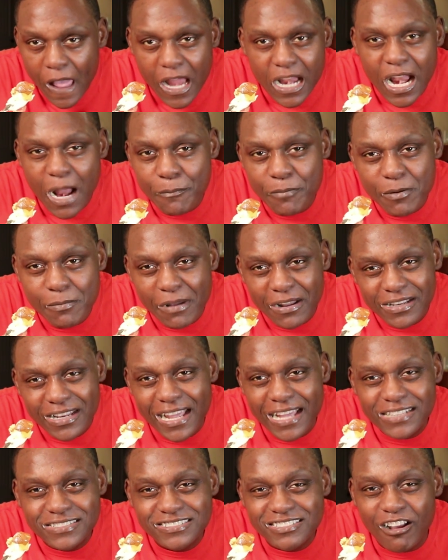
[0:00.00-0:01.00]
And I put my
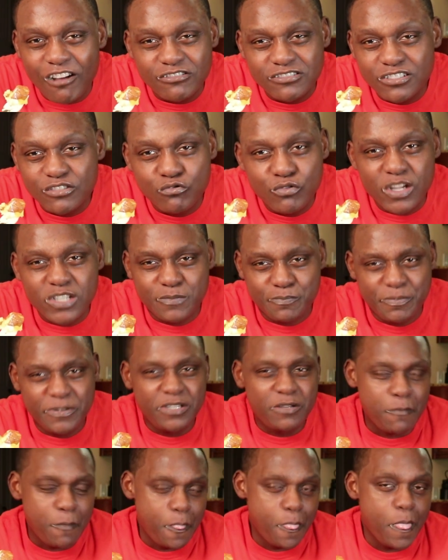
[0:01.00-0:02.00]
daddy's sauce in the
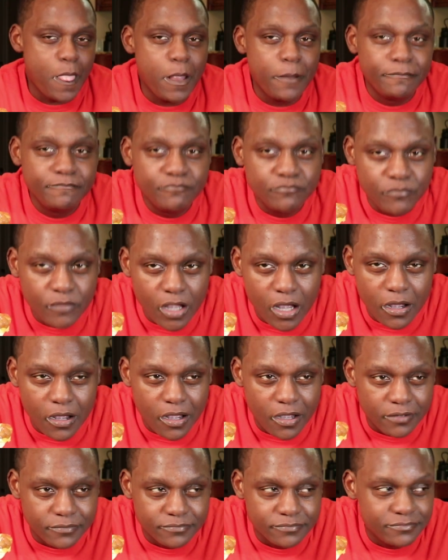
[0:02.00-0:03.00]
recipe
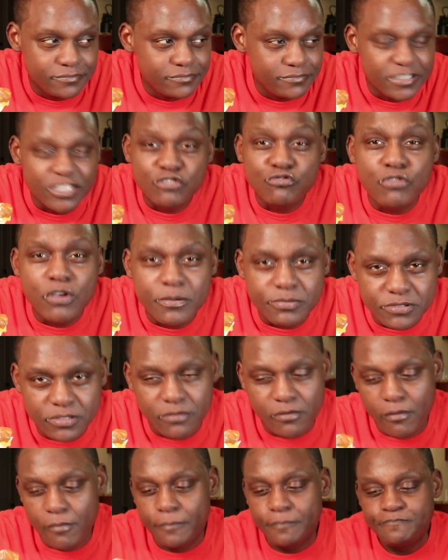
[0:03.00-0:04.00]

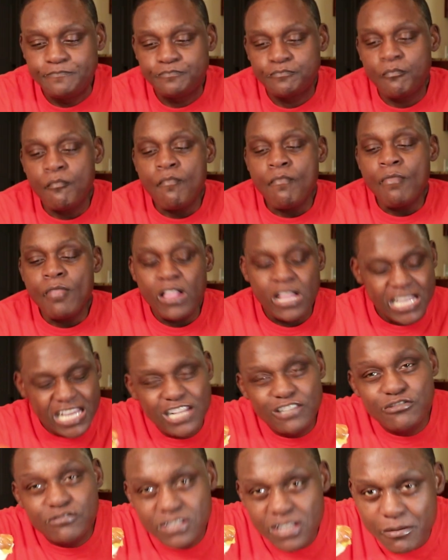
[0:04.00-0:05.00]
description.
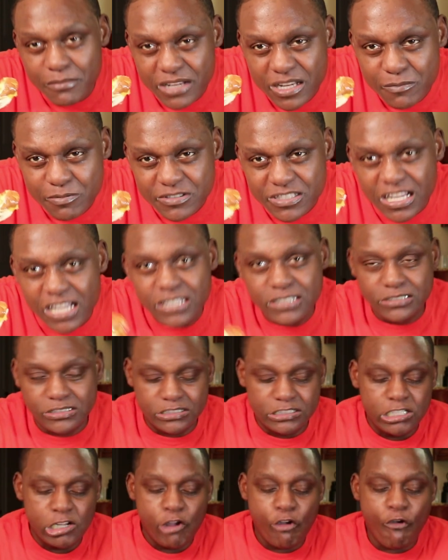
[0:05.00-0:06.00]
Get you some of these
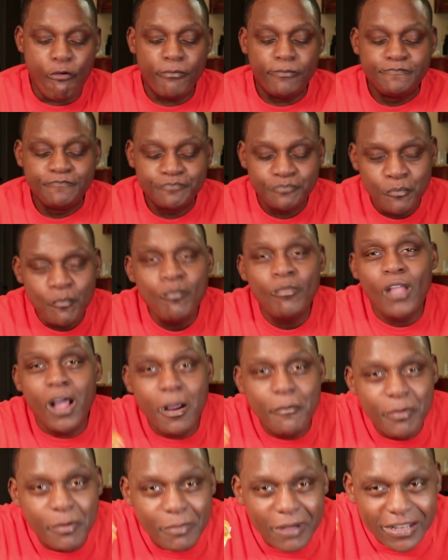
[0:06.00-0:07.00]
potatoes. I'm
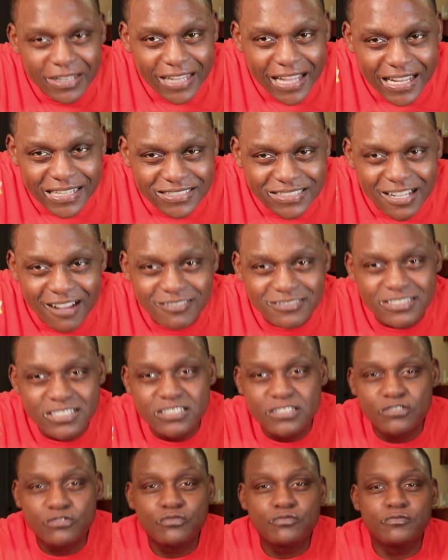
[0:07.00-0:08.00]
gonna put my daddy's sauce in
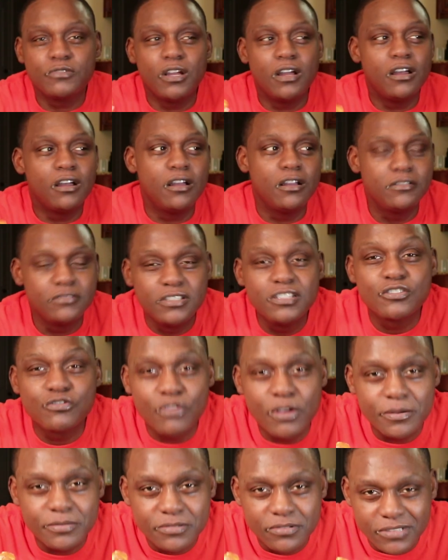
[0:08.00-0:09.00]
the
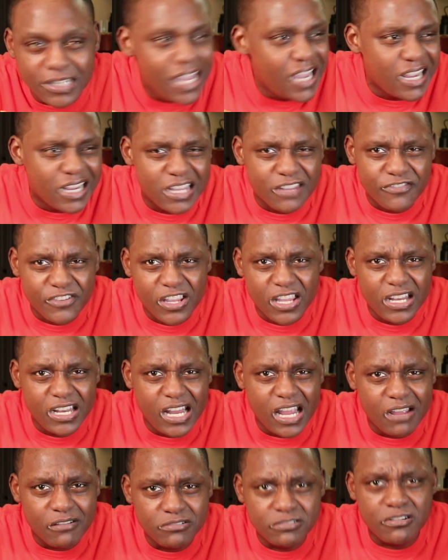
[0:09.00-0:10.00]
description. Damn, keep forgetting
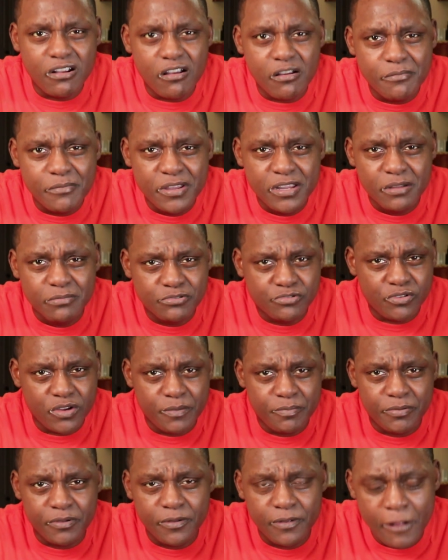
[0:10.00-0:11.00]
that. What's wrong with me? I'm
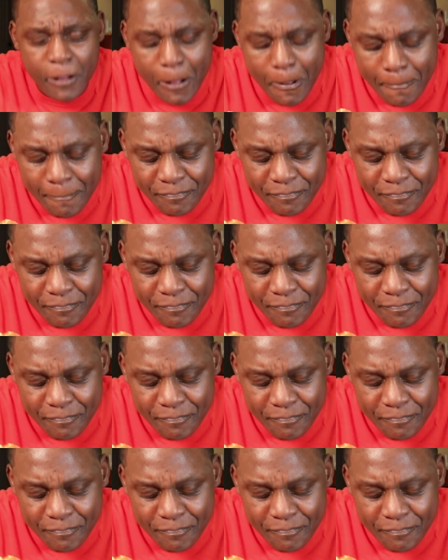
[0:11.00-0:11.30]
tripping.